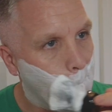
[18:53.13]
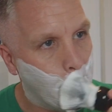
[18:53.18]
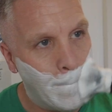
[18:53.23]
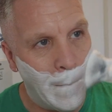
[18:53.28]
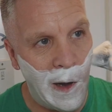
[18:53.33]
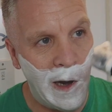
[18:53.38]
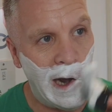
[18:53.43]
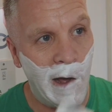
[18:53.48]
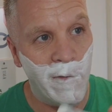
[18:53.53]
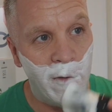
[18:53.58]

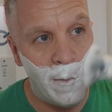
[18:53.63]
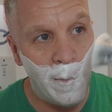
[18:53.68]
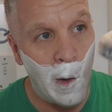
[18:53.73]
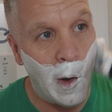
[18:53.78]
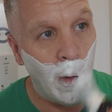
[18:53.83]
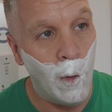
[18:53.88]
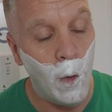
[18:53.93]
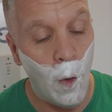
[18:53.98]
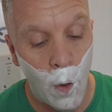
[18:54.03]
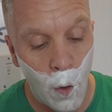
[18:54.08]
lather
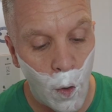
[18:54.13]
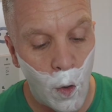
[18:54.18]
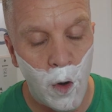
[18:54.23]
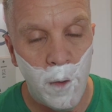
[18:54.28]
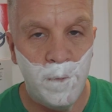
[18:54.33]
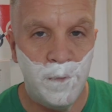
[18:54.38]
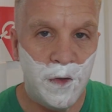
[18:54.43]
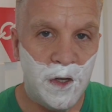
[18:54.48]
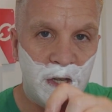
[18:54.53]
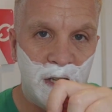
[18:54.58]
bowl,
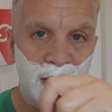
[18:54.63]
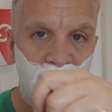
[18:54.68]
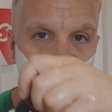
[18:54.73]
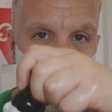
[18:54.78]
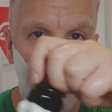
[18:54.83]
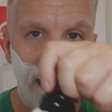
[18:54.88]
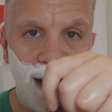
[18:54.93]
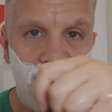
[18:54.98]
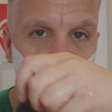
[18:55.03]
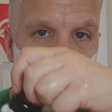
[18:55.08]
or you can get
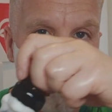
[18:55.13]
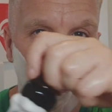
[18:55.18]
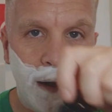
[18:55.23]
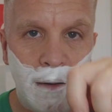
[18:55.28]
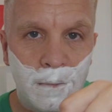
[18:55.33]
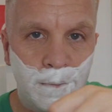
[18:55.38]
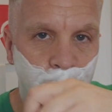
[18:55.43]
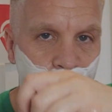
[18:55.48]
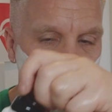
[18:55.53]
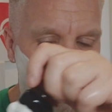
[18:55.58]
the
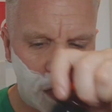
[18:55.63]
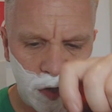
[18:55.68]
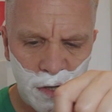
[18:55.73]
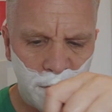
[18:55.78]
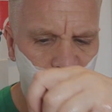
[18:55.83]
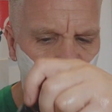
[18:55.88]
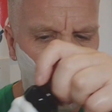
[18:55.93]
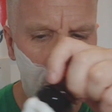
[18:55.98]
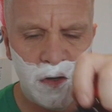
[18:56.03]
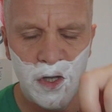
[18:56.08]
lather just a
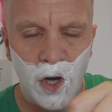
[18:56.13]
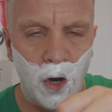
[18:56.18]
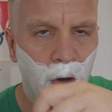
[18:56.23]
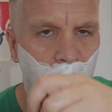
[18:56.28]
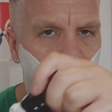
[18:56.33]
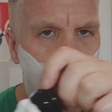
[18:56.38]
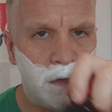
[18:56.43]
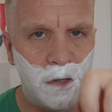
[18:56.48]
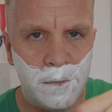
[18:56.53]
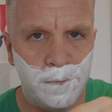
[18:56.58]
few
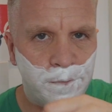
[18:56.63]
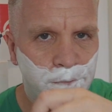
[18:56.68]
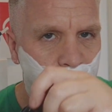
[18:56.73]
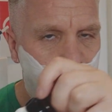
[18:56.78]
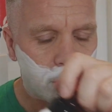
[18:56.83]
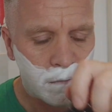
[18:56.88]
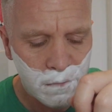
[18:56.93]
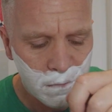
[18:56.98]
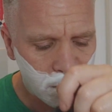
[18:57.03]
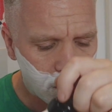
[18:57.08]
times
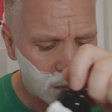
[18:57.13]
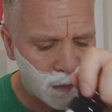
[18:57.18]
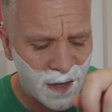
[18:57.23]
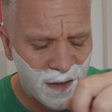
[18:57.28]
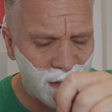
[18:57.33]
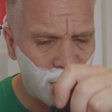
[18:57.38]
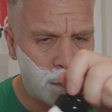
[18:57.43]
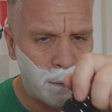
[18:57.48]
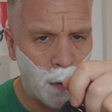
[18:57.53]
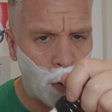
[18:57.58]

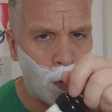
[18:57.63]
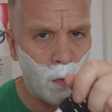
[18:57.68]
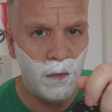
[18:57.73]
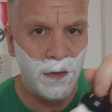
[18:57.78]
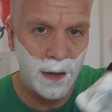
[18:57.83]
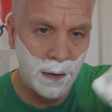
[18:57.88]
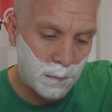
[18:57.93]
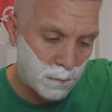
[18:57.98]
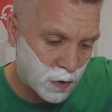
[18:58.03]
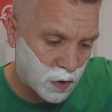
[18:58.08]
in the bowl and
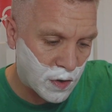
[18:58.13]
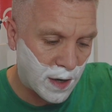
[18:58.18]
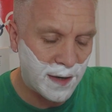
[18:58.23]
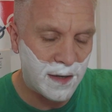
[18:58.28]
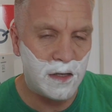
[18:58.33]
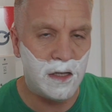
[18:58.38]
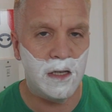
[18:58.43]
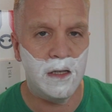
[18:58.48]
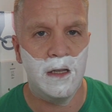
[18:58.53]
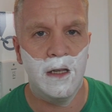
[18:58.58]
then straight
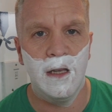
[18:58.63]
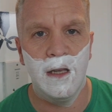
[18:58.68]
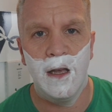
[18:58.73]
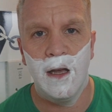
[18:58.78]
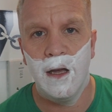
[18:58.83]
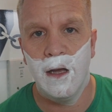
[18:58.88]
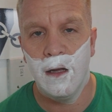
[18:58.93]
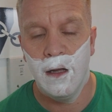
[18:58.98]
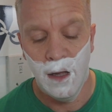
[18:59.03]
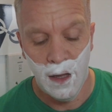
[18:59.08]
into
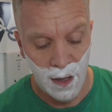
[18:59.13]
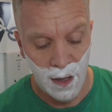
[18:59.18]
the